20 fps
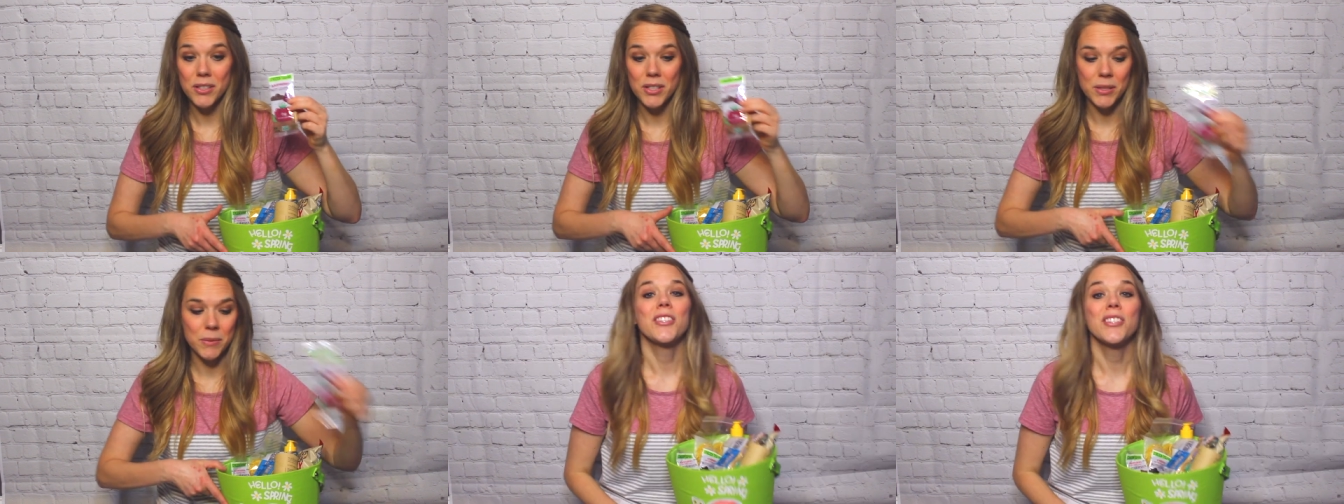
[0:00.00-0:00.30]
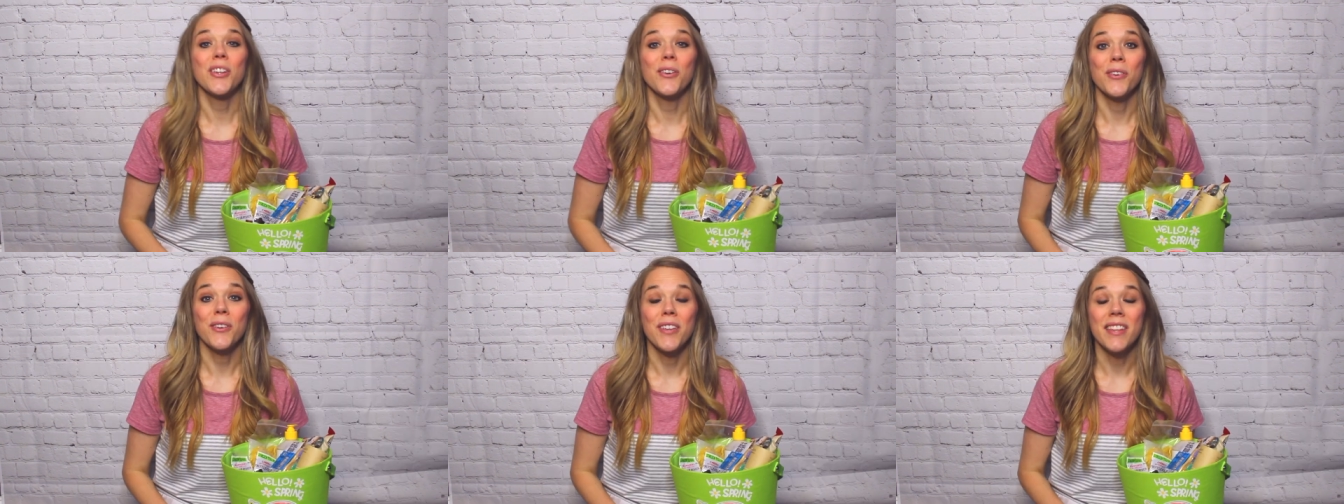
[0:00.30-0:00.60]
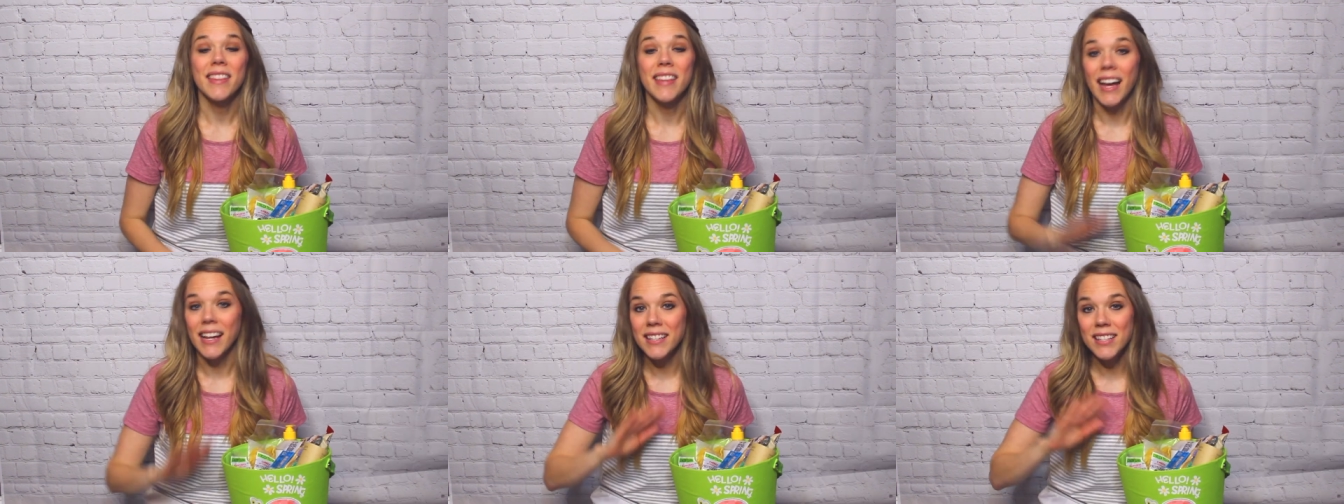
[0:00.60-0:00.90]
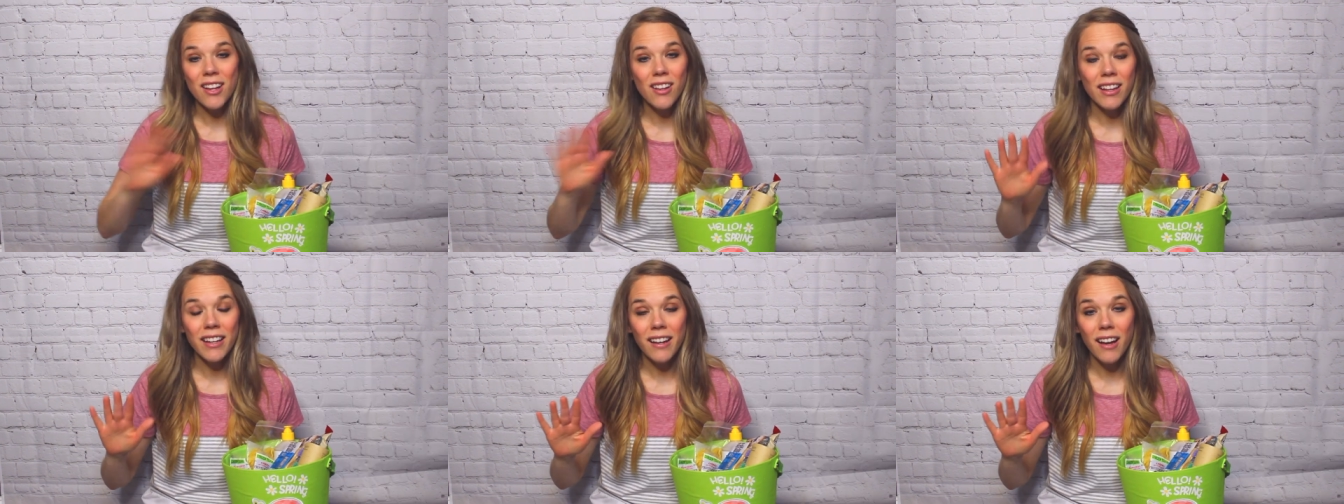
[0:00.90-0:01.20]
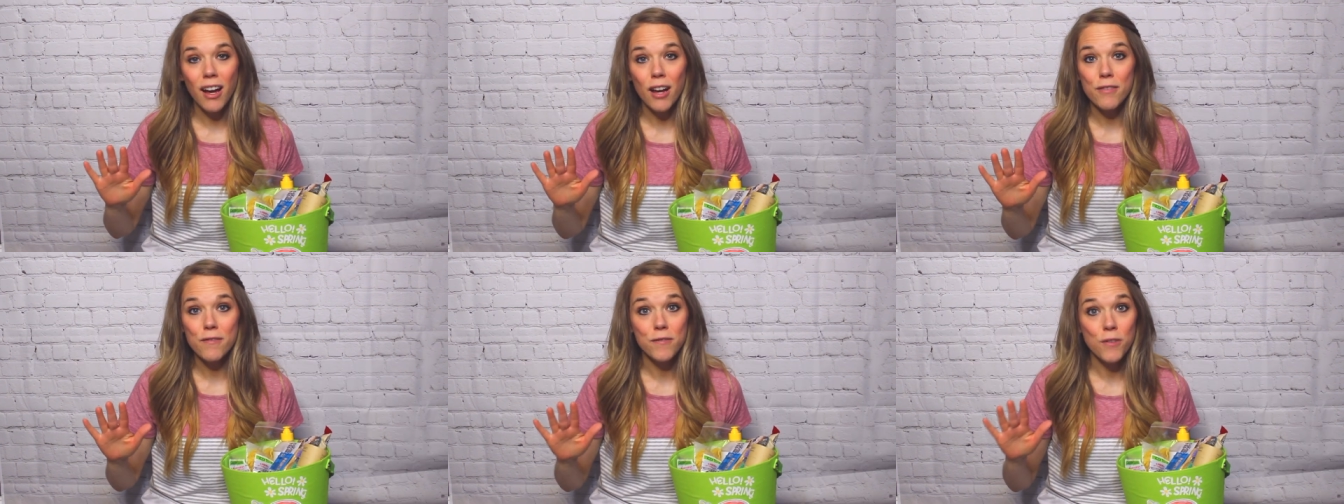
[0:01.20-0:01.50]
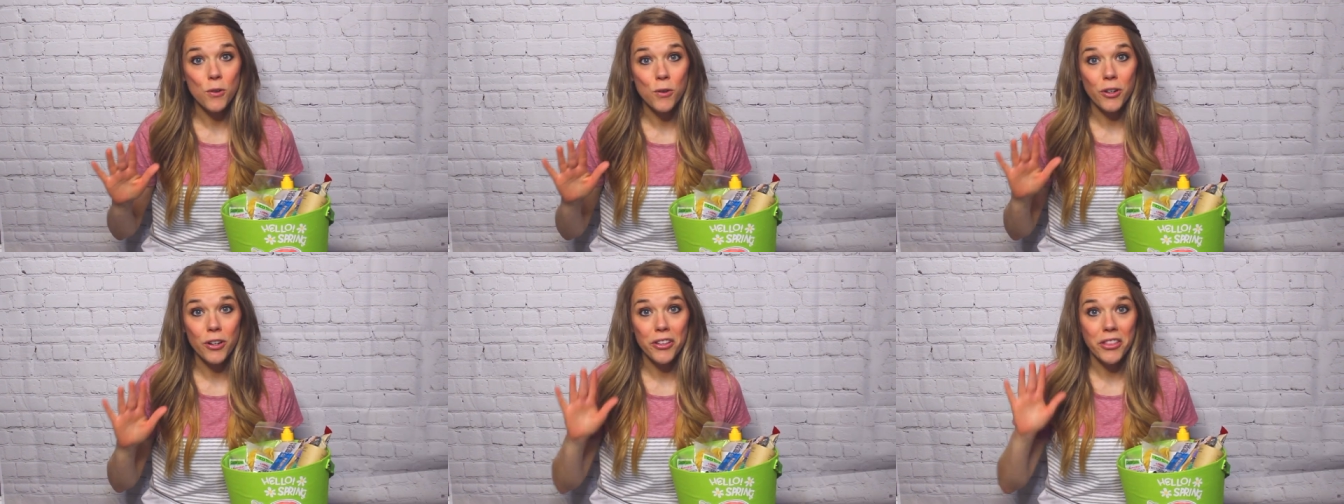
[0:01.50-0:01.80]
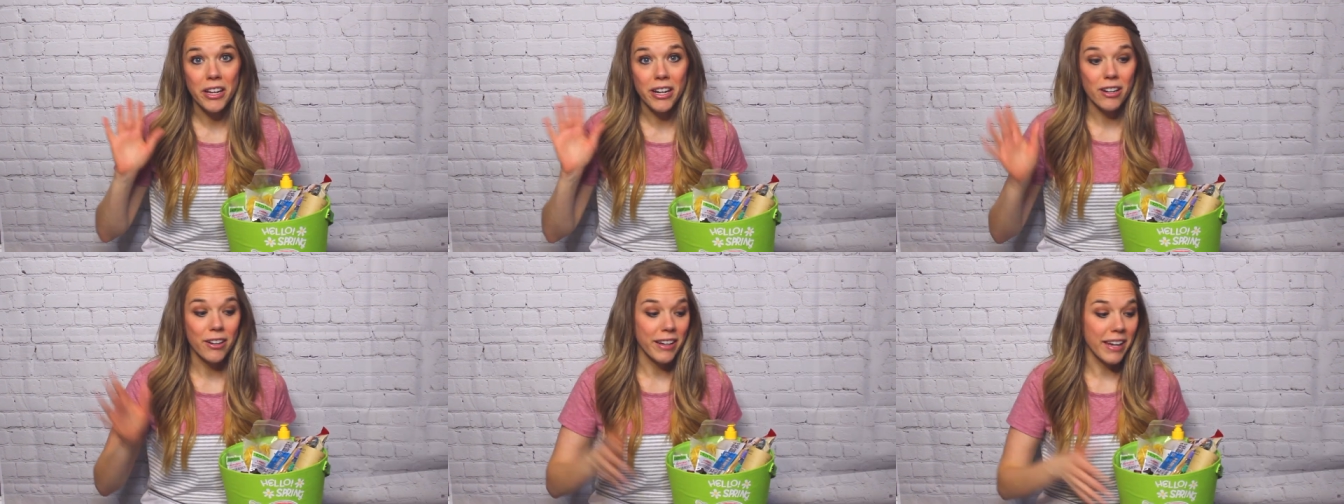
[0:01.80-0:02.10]
So that's all I got for
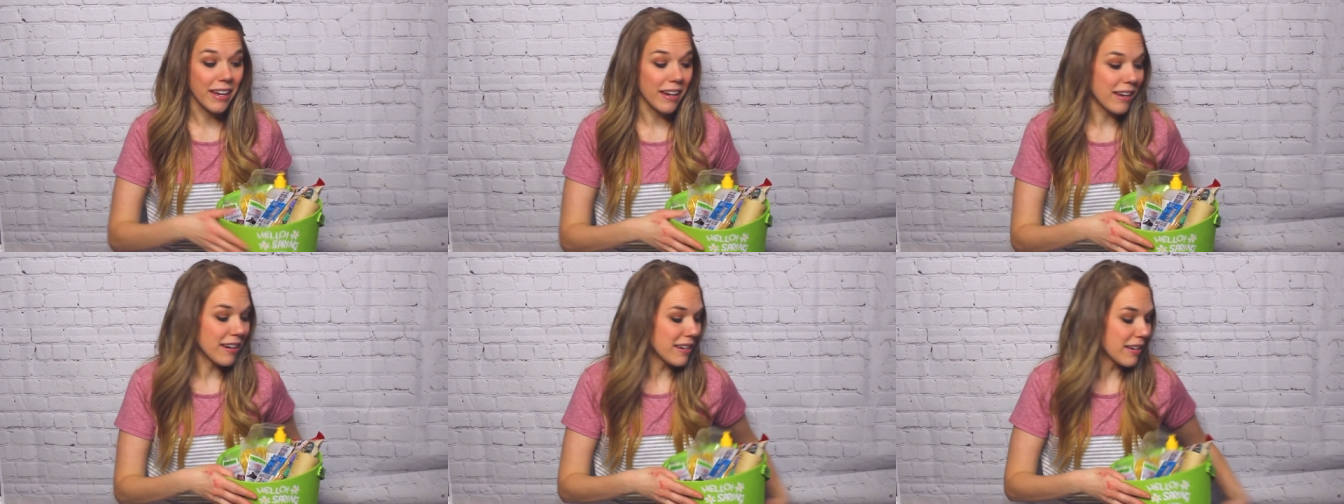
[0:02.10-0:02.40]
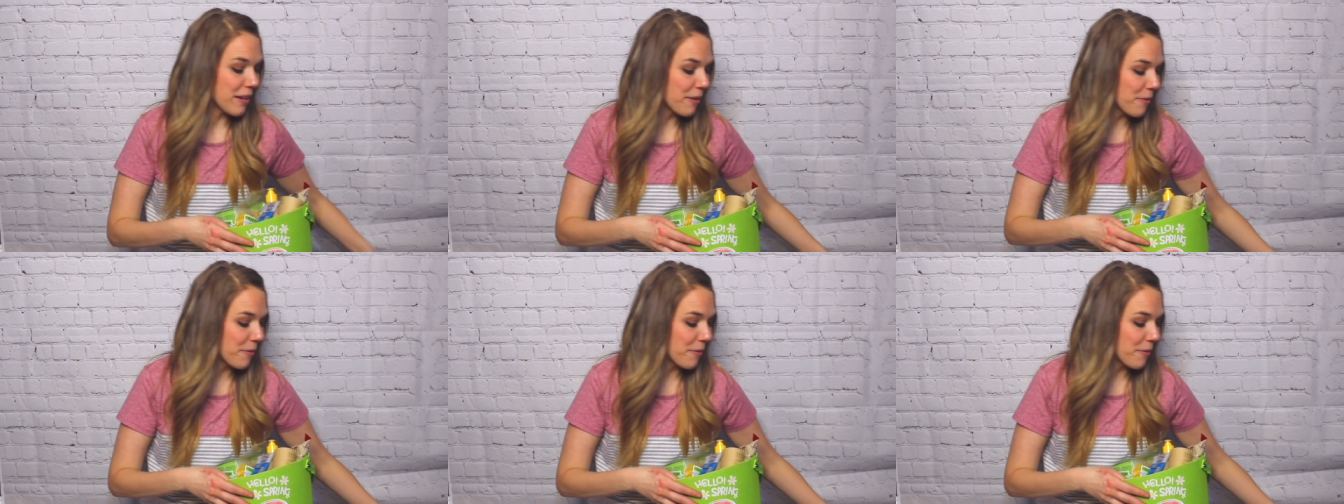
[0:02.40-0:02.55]
their candy.